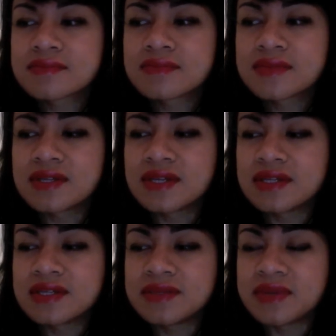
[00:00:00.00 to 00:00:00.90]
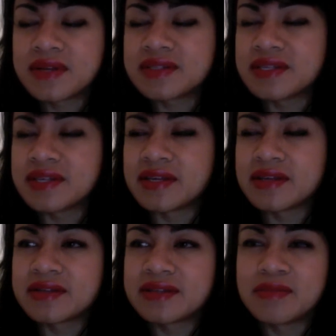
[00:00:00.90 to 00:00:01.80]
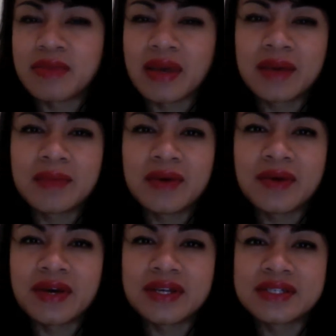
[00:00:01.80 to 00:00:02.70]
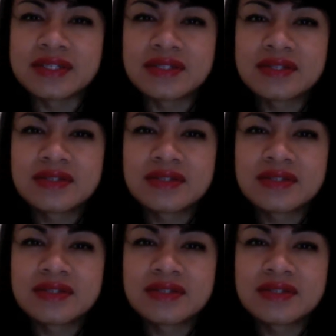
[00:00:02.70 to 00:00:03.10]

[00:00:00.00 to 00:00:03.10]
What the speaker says: so that's just what I was thinking. This makeup equation,